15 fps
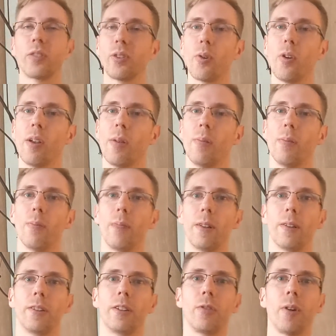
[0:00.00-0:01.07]
thought it would be
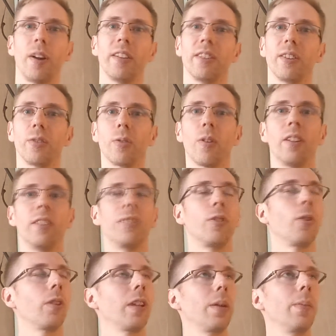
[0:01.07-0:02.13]
great to try and
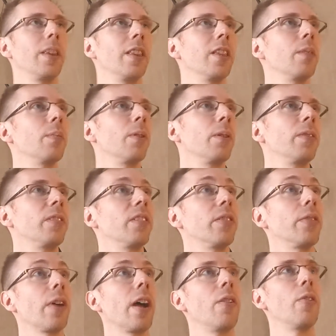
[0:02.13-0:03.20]
document the process
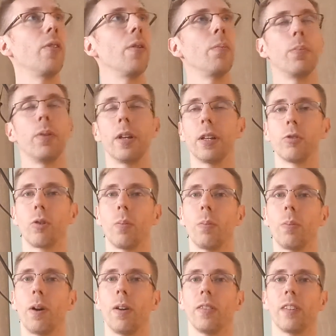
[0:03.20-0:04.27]
of how I'm putting a drum
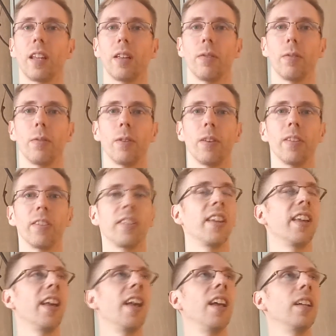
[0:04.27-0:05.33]
part together for this,
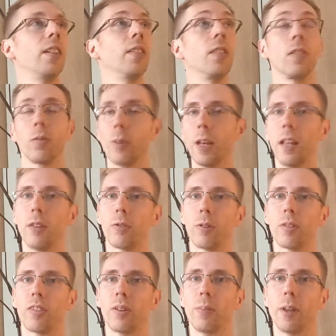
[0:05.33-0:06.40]
because it's a really
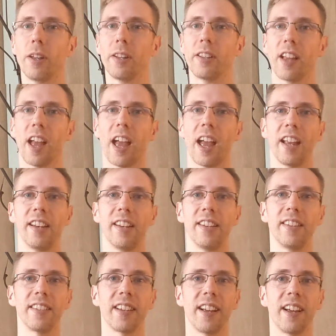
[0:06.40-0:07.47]
interesting bit
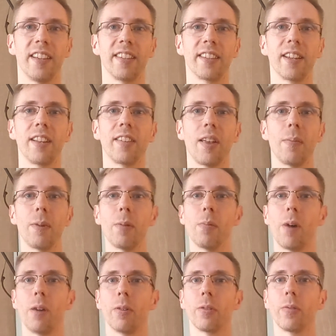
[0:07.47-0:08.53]
and it's going to take me a
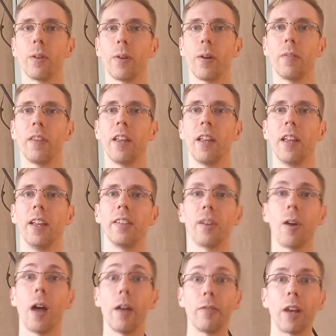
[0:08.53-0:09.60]
while to figure out.
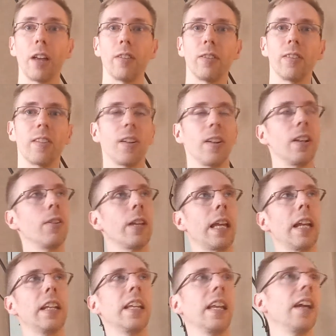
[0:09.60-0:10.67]
So I haven't actually started looking
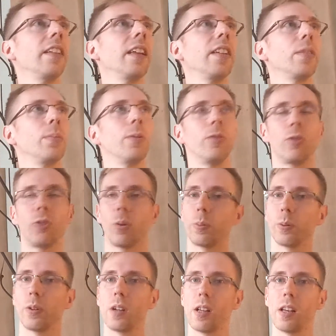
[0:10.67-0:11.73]
at it yet. That's my job
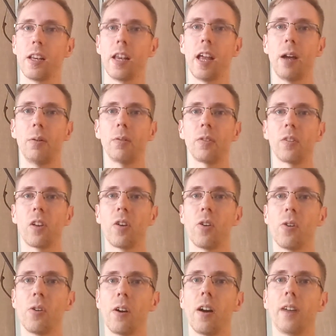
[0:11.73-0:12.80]
now.
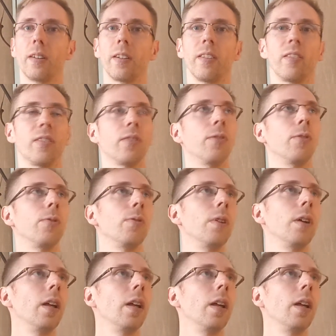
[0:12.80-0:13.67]
So I'm going to